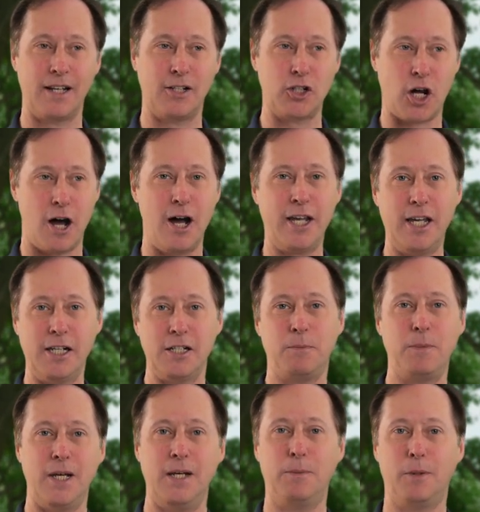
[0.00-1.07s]
talking to
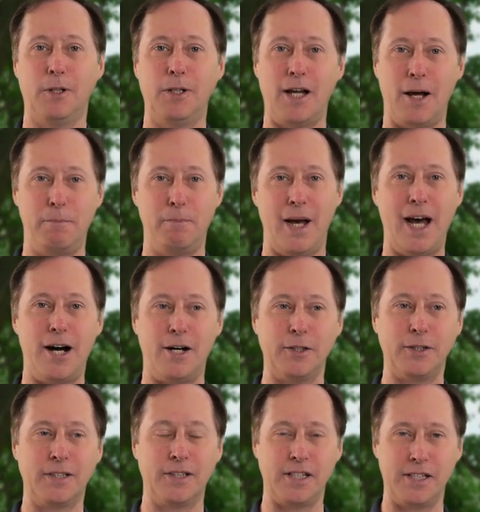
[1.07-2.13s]
people
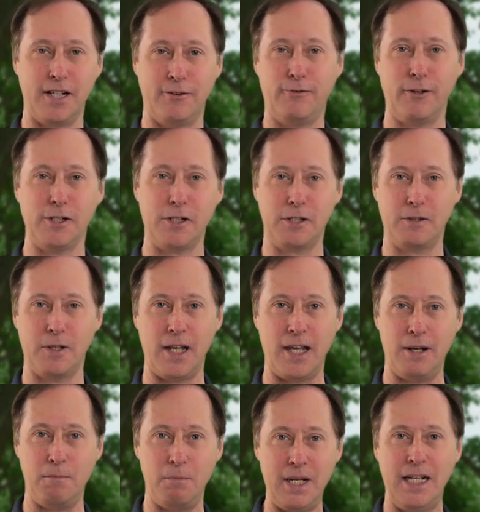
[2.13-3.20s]
about the difference
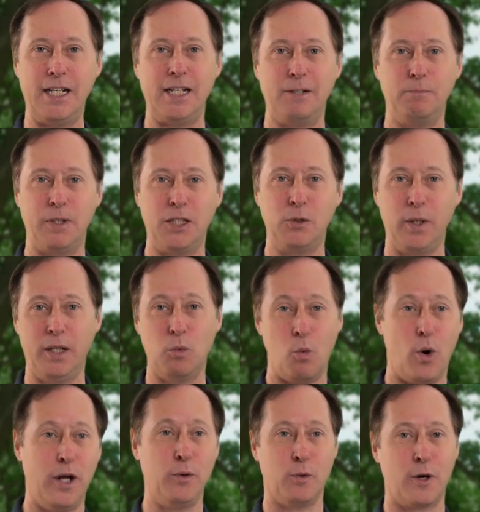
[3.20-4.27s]
in meaning between
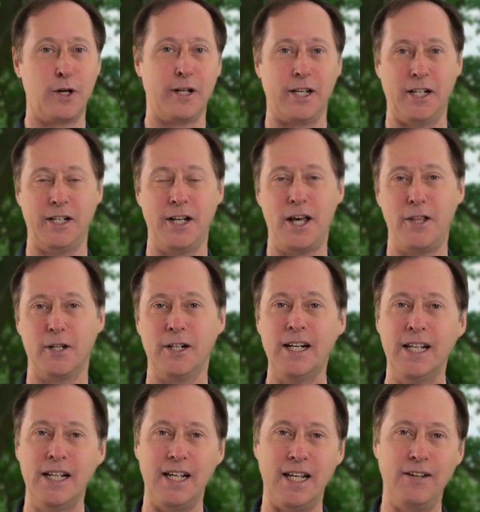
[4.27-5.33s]
one word and another,
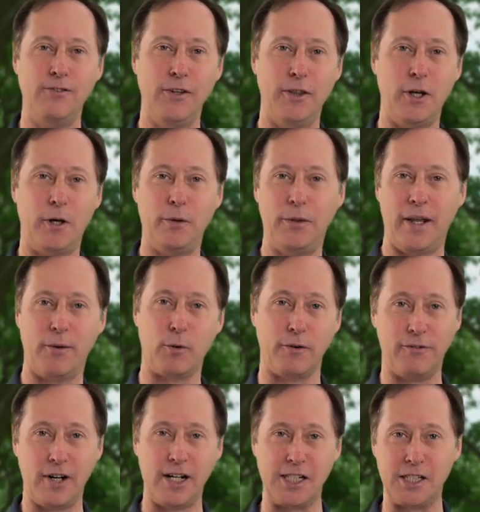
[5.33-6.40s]
even though they were
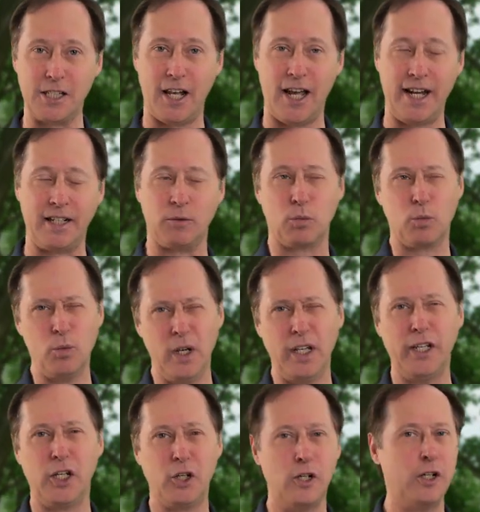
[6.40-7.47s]
very slight and
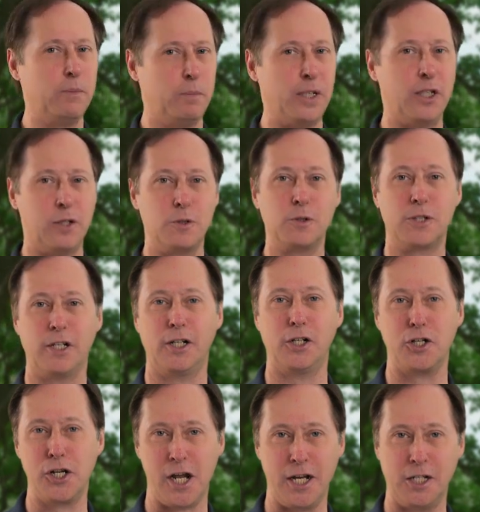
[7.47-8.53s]
really could be used
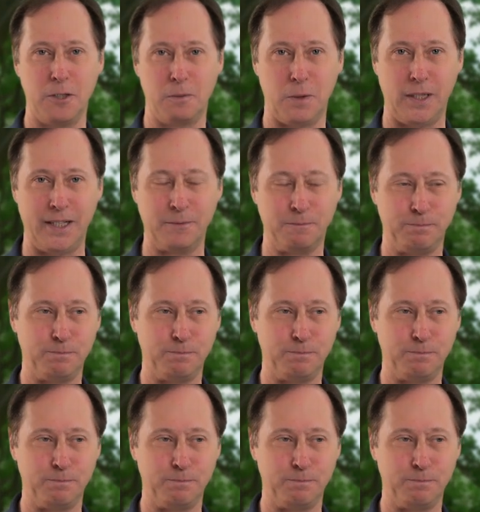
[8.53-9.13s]
interchangeably.